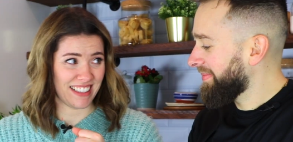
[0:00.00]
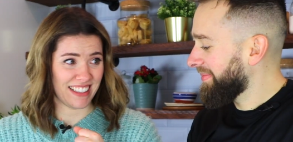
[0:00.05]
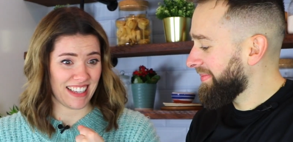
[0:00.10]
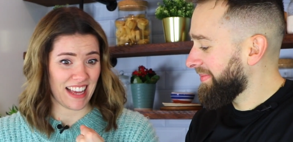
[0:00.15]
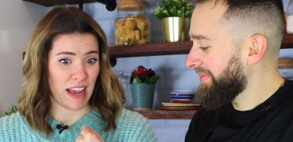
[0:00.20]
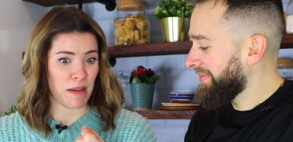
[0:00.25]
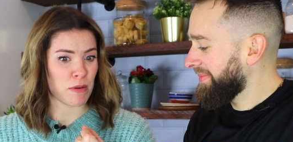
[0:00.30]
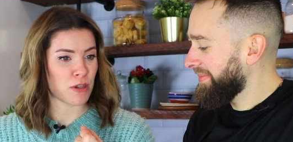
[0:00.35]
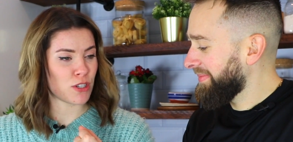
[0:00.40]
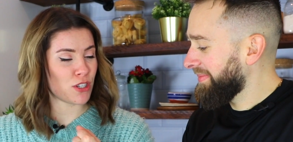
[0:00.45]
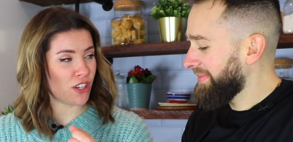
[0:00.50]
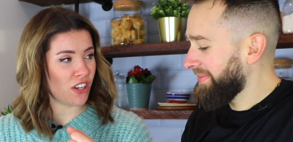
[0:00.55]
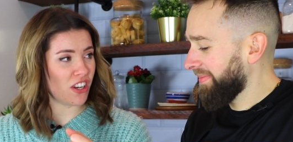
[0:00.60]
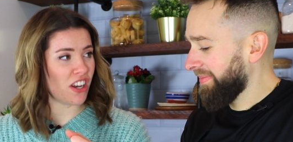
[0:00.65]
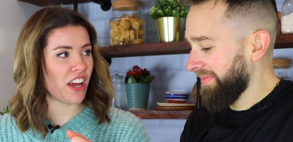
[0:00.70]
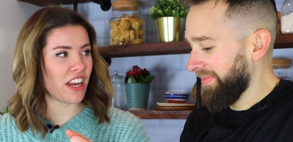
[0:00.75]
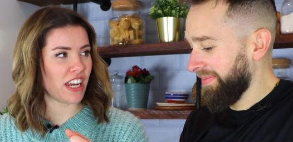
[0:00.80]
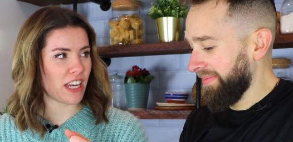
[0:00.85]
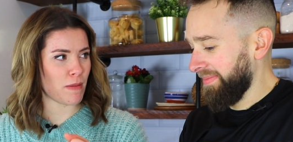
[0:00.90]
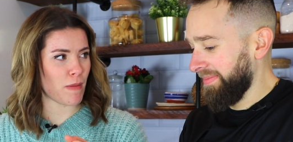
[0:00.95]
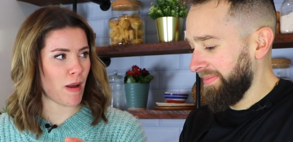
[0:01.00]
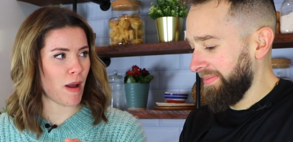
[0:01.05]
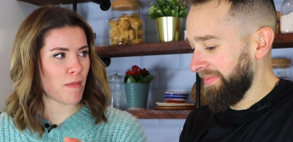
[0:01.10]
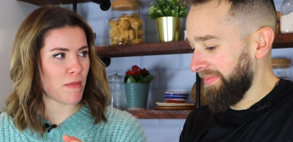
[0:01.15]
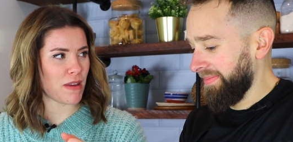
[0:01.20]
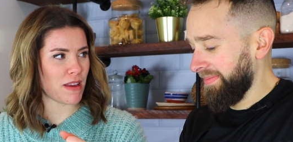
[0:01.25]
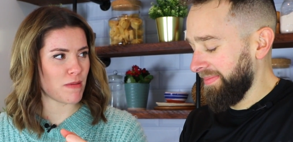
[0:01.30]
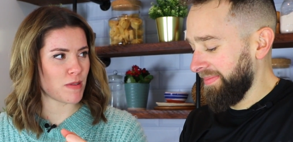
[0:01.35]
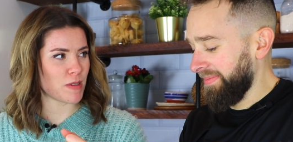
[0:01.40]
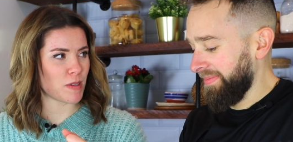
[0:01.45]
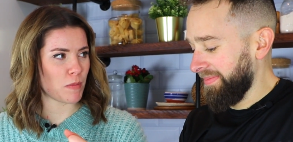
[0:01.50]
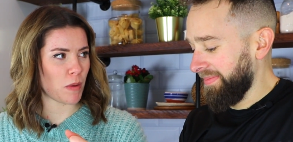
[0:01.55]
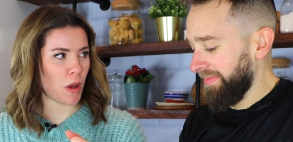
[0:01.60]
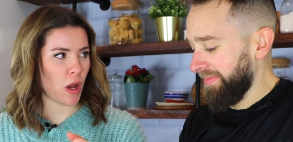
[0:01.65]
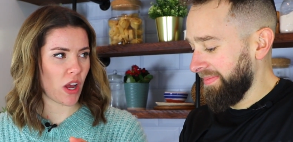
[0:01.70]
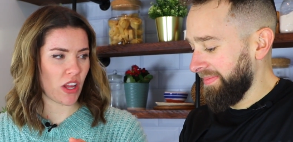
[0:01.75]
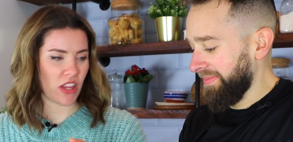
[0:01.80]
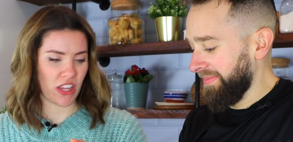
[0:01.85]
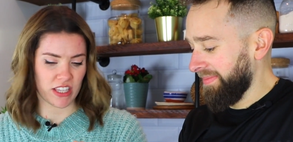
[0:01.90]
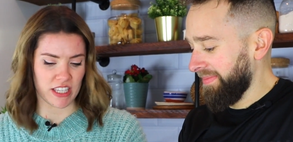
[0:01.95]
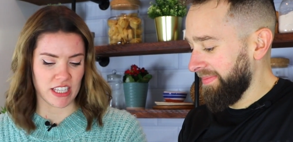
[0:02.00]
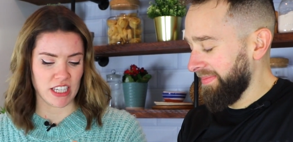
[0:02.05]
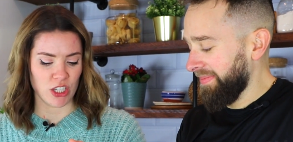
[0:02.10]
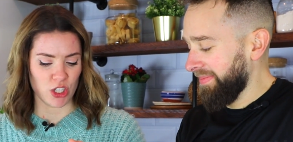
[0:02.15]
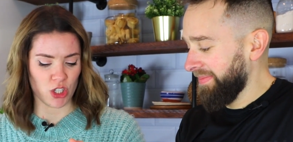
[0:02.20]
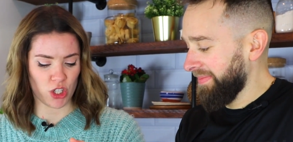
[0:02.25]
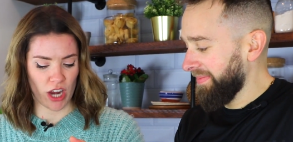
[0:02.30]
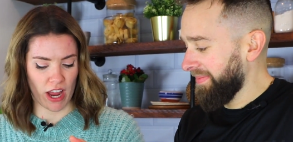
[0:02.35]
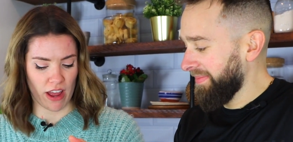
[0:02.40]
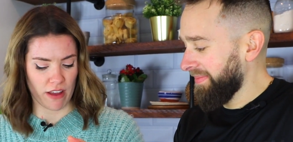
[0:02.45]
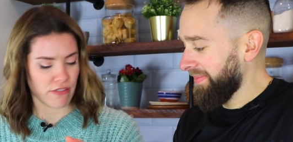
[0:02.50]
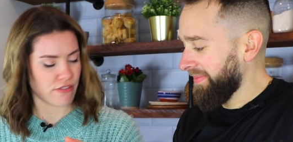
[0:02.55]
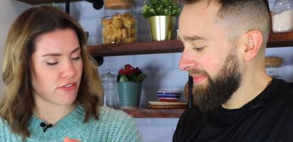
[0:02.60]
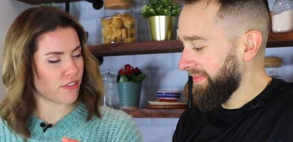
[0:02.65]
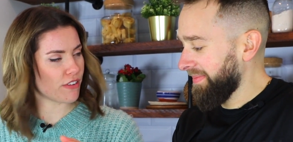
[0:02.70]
Speaker 1: how much are you learning about me as a behind the scenes chef?